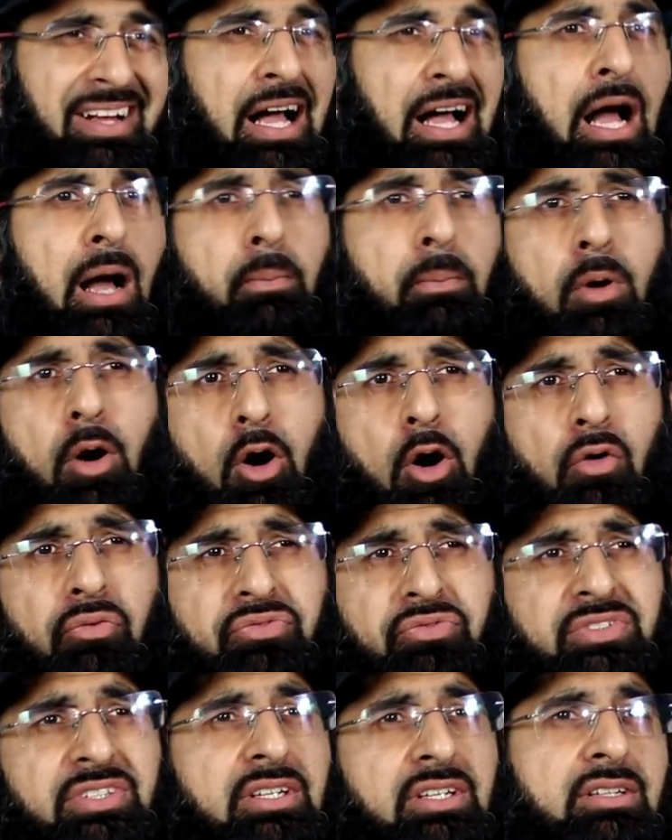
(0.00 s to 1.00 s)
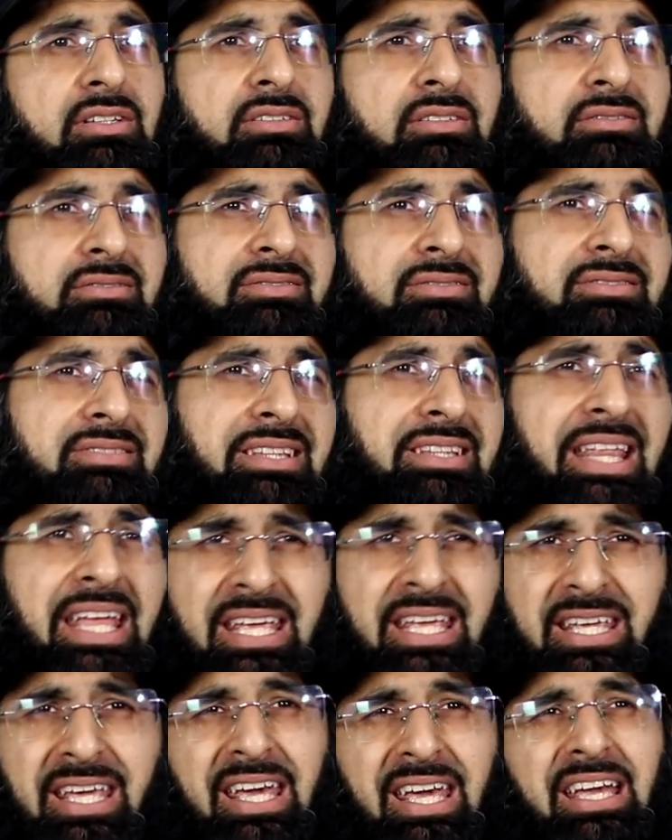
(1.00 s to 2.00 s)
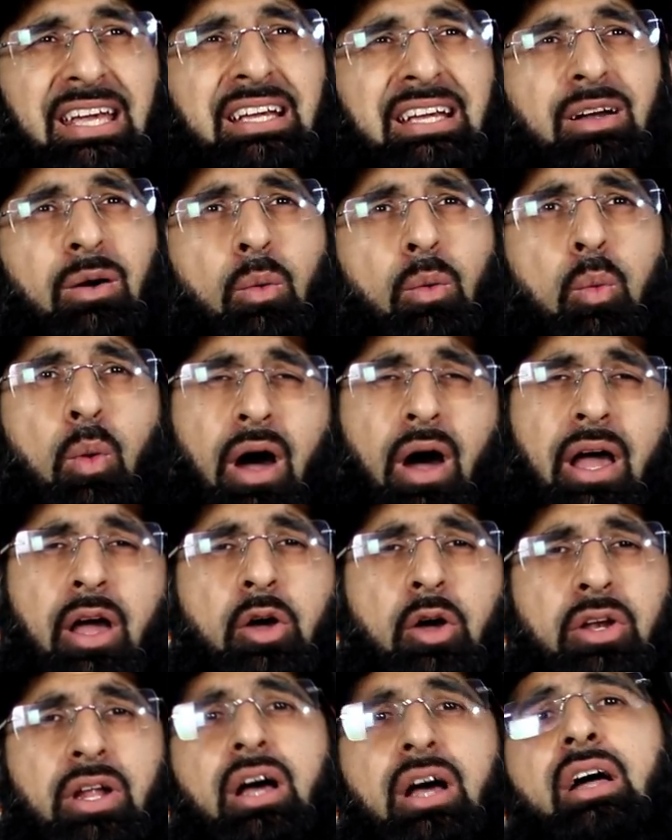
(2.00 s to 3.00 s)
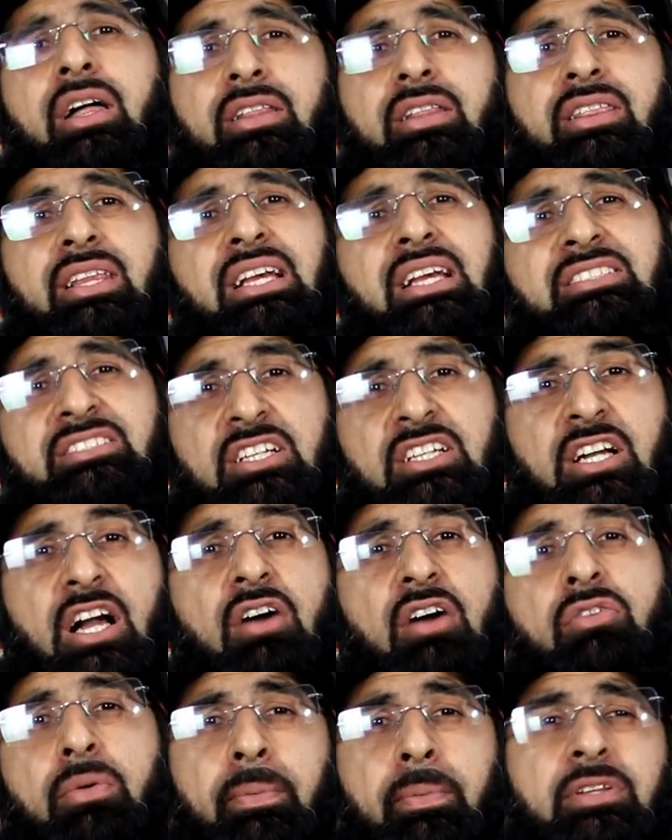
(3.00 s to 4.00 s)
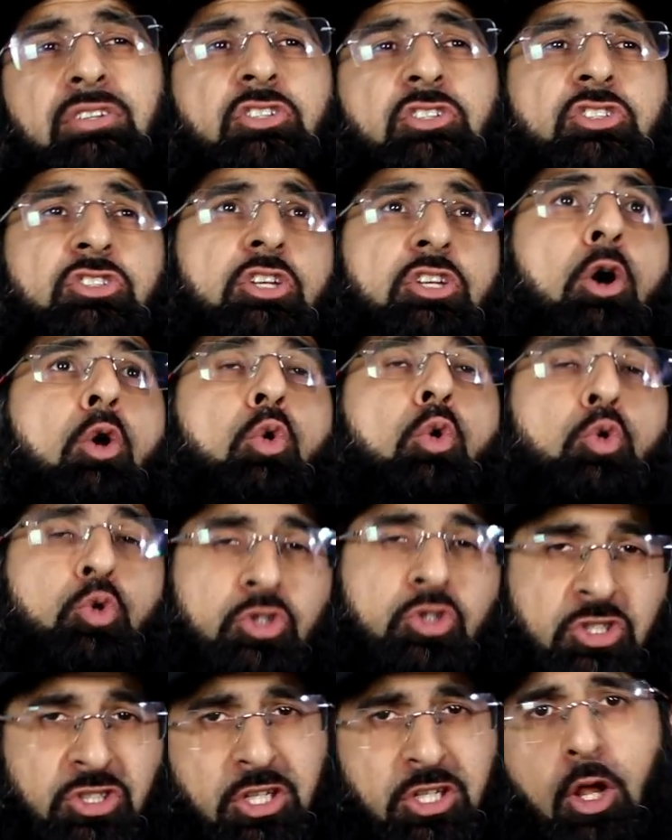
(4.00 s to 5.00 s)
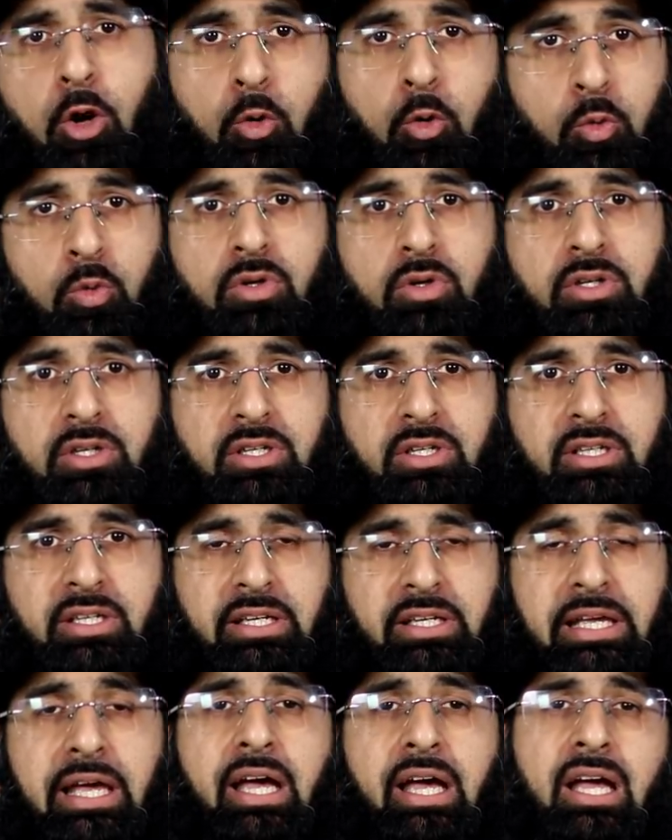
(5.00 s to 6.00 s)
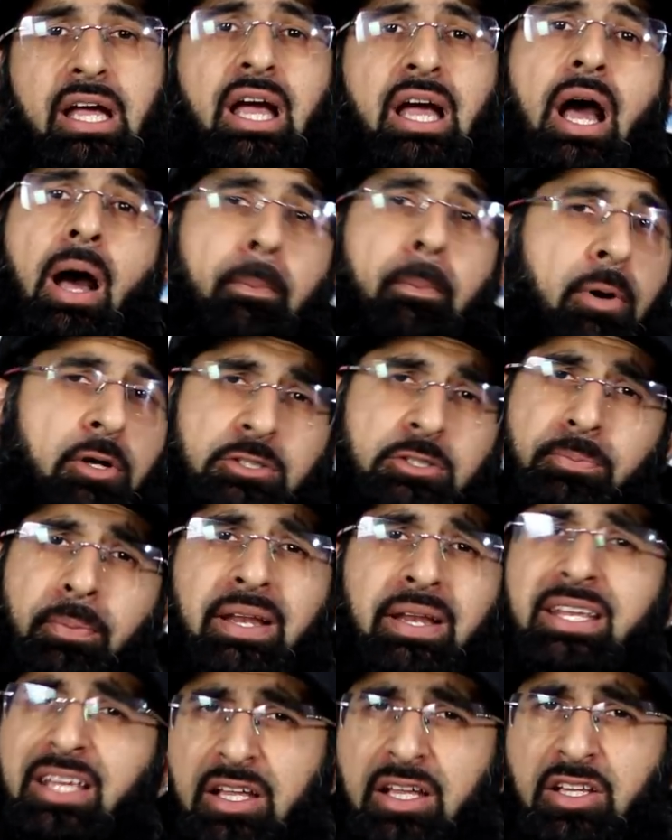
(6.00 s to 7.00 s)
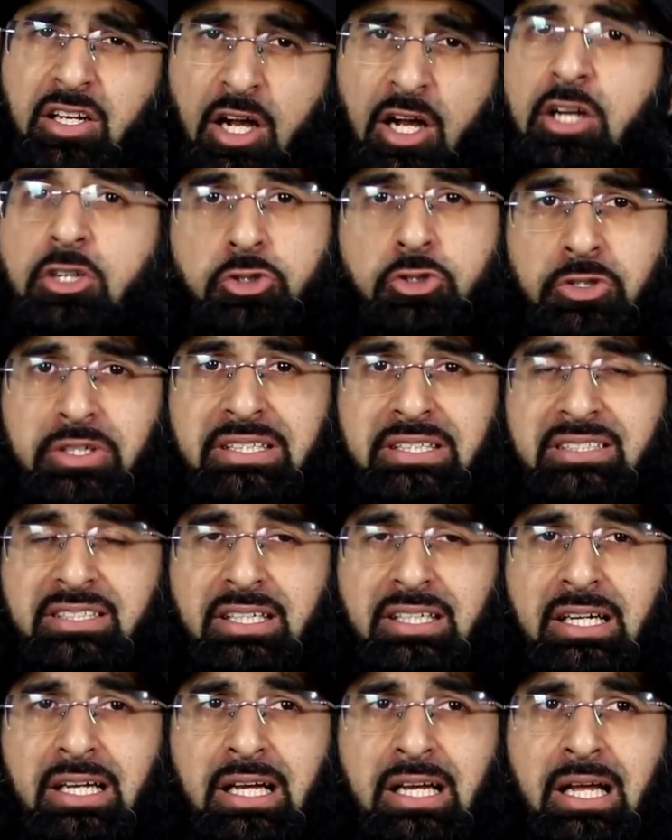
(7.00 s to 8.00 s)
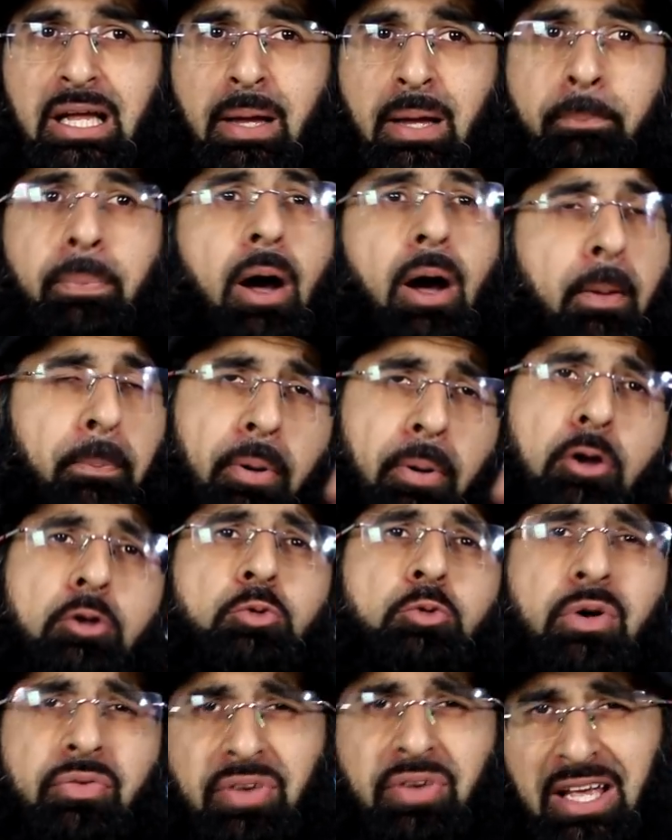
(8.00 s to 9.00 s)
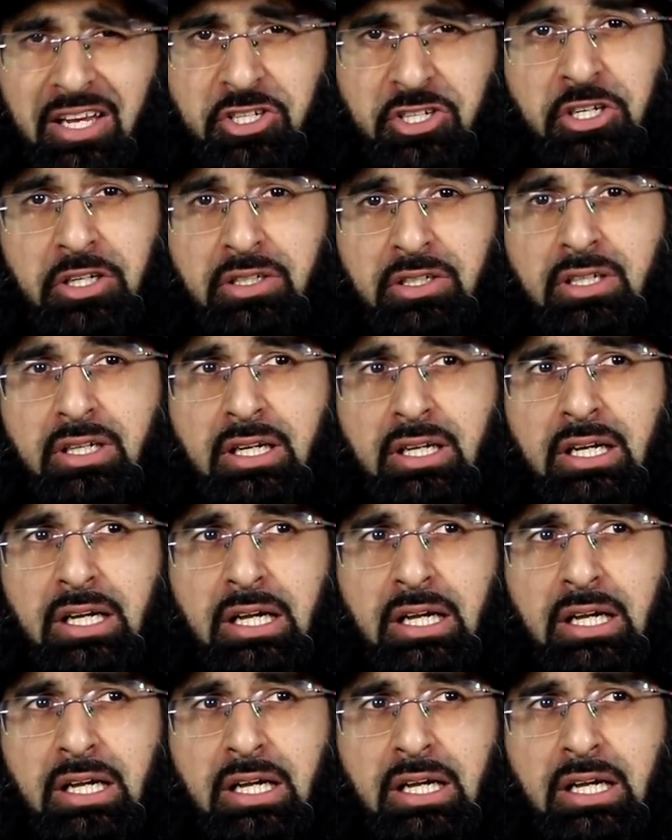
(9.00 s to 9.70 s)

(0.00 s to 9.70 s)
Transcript: I'm often thinking why on earth is the government so slow, yeah, amongst many other countries. But upon reflection,